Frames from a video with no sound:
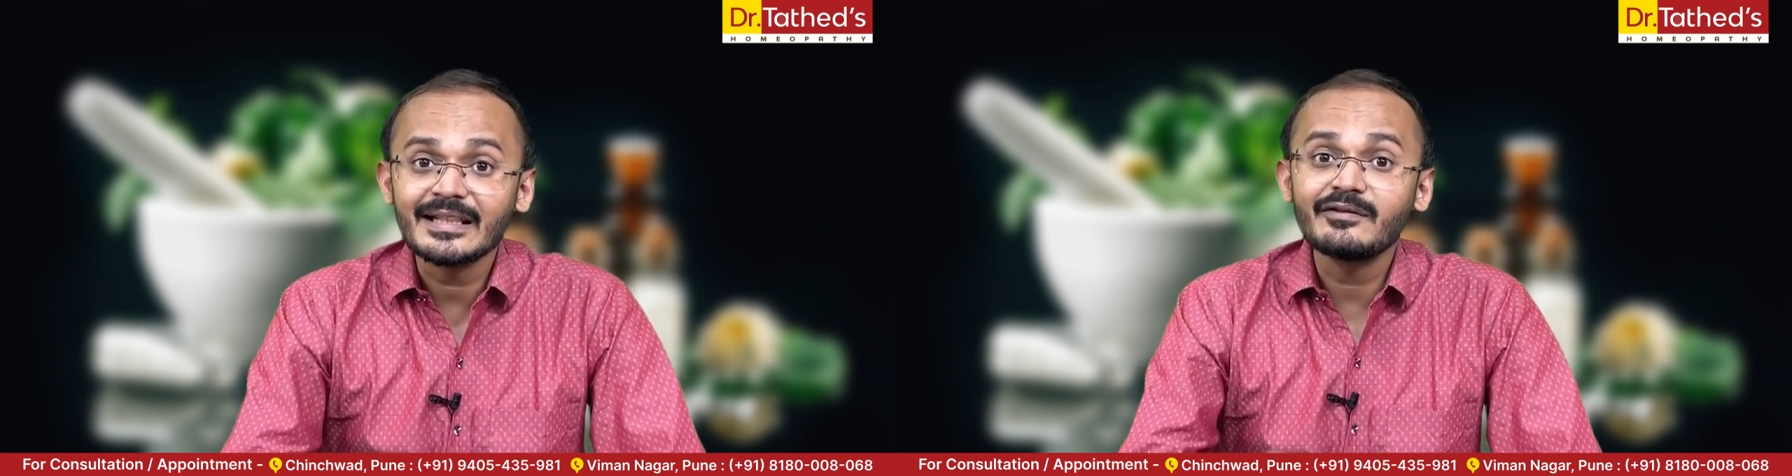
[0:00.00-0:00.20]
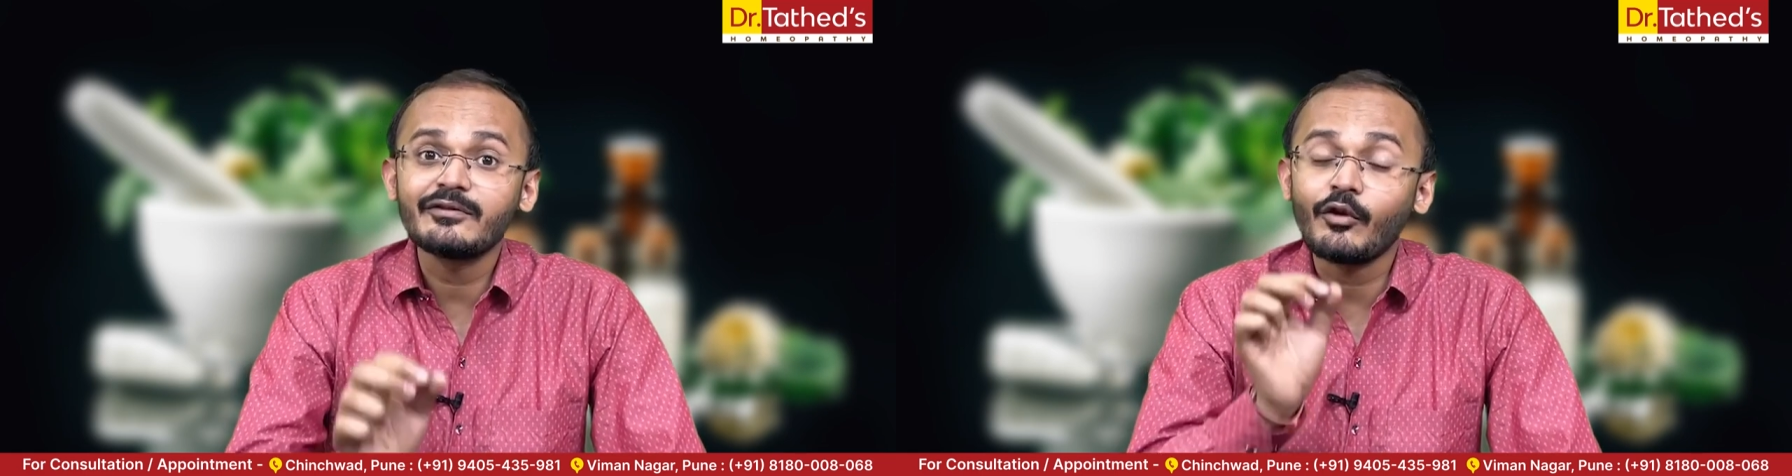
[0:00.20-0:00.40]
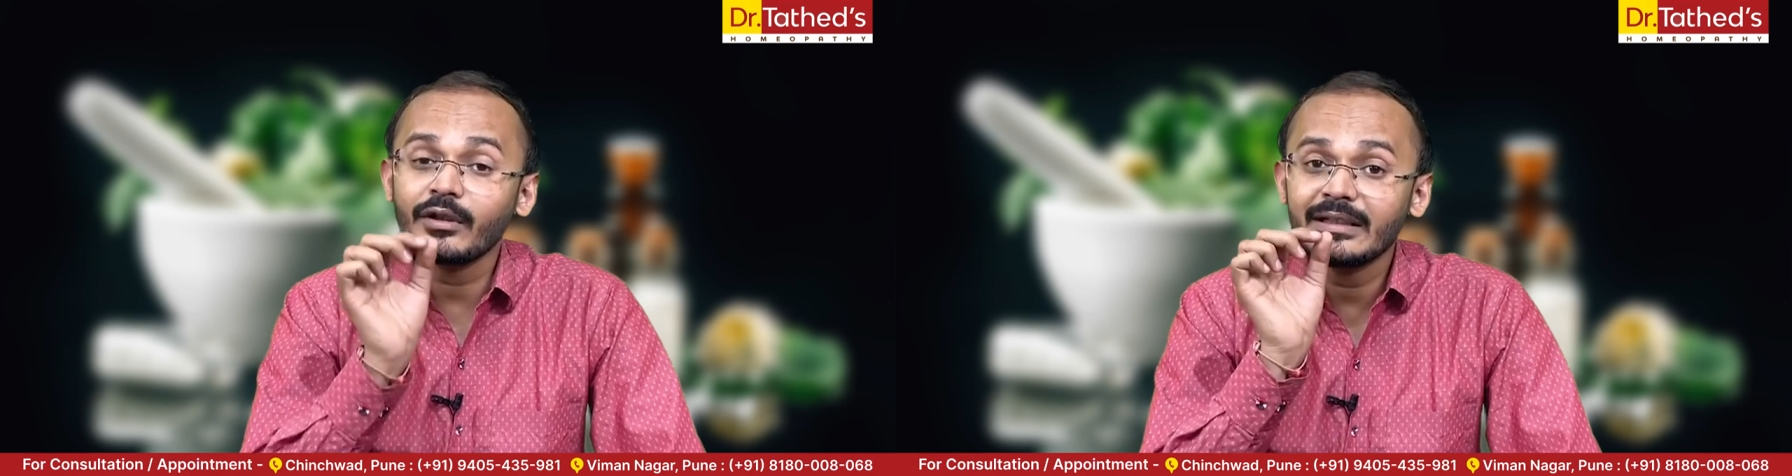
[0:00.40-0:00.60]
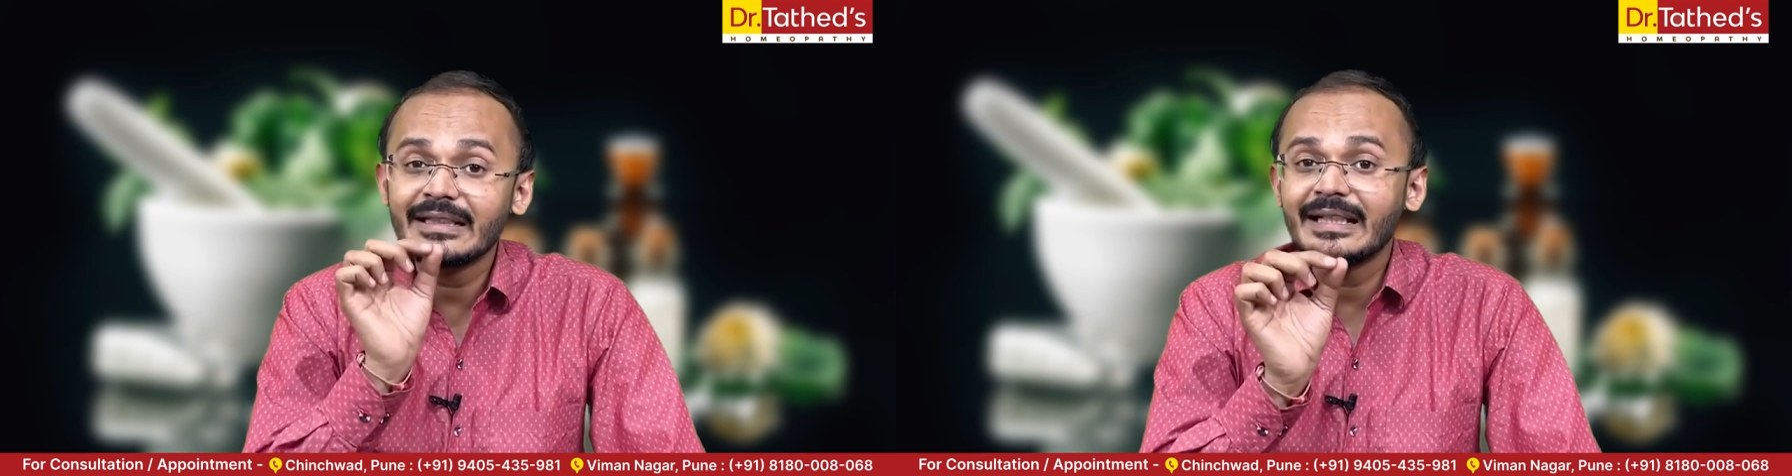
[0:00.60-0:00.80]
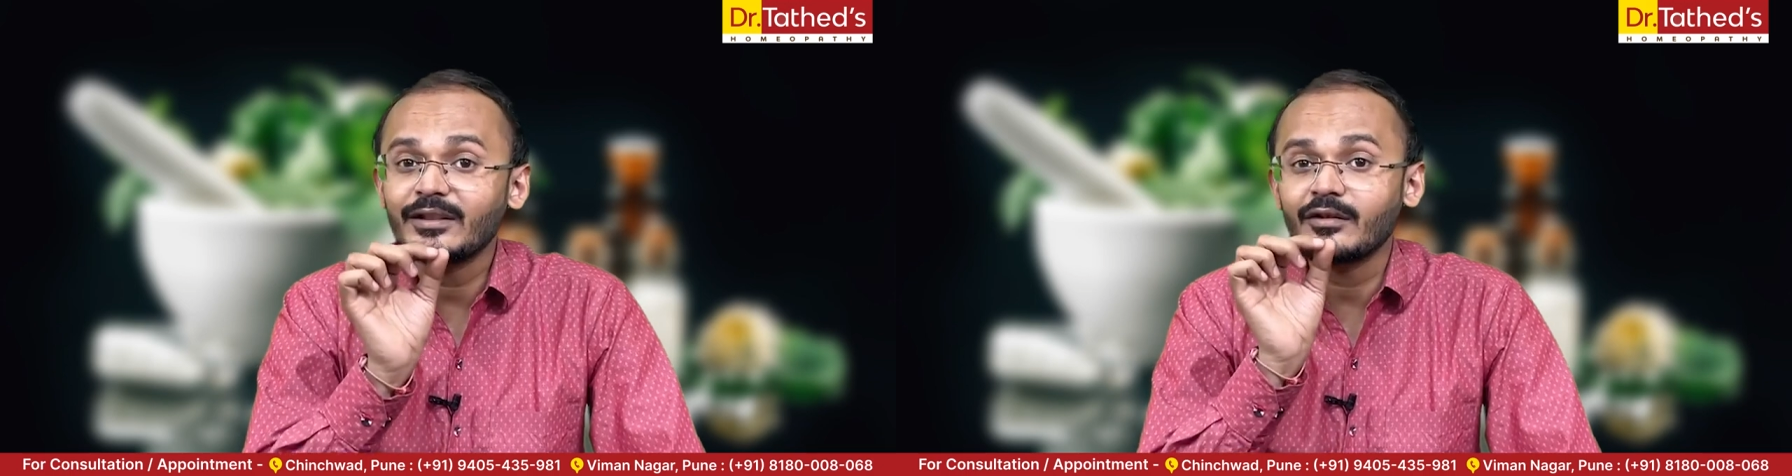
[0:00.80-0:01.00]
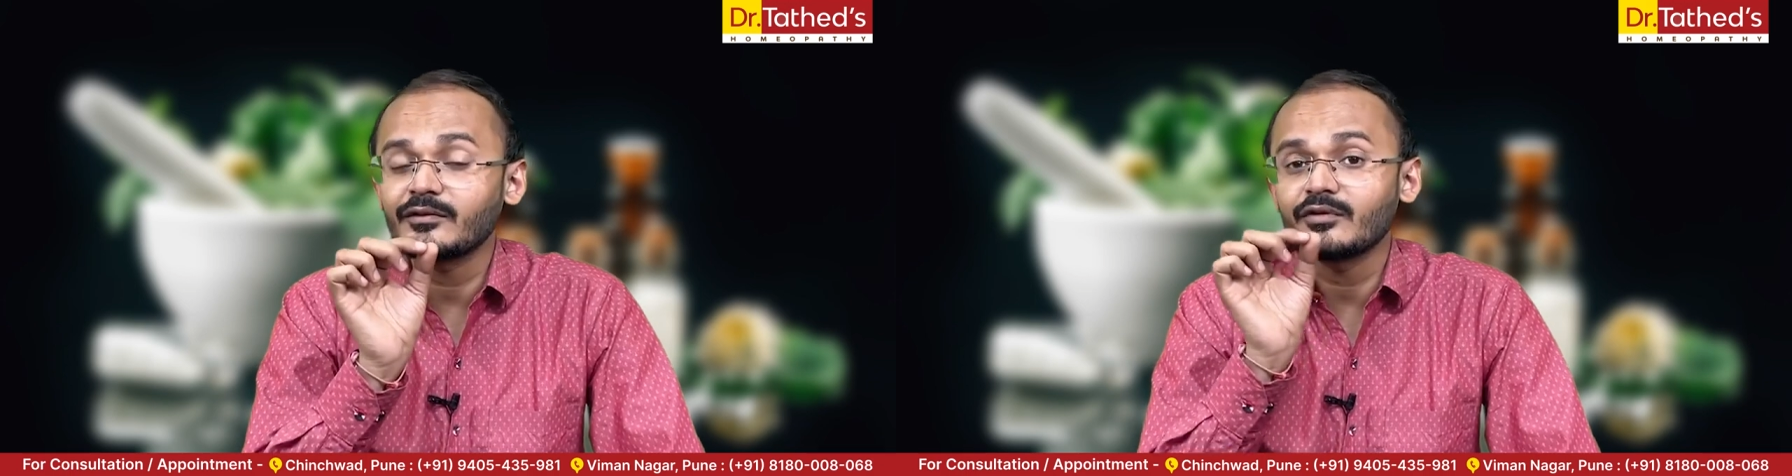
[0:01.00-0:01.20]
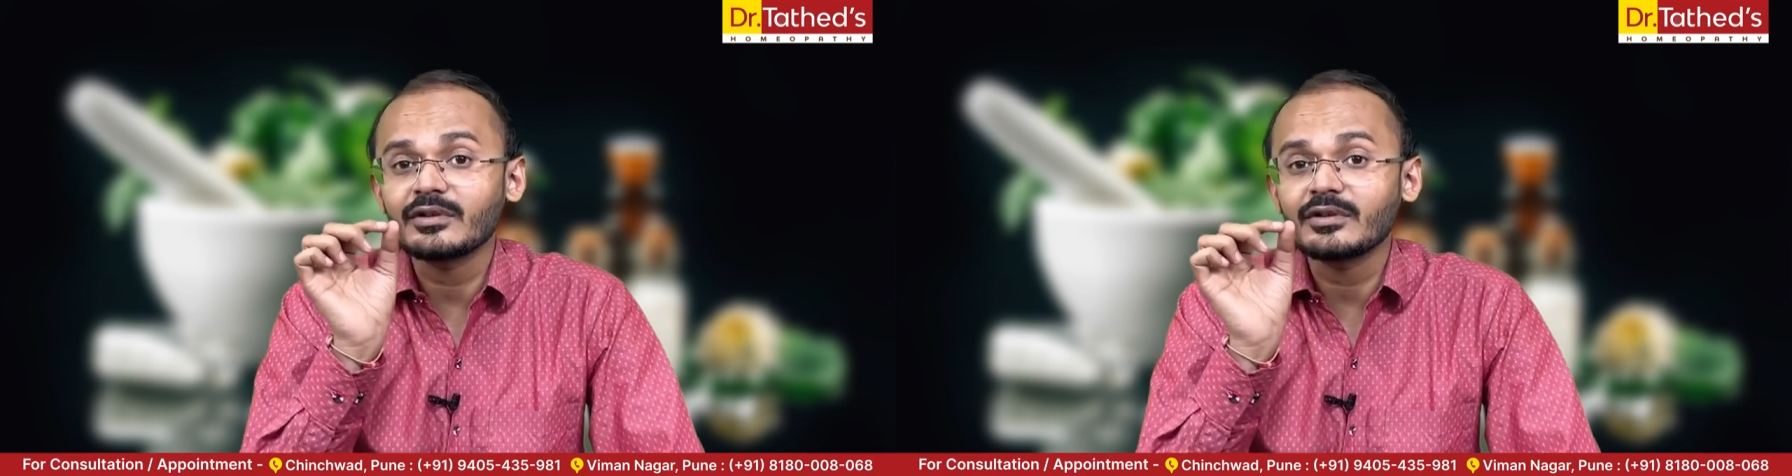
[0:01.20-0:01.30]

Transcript: in 48 of those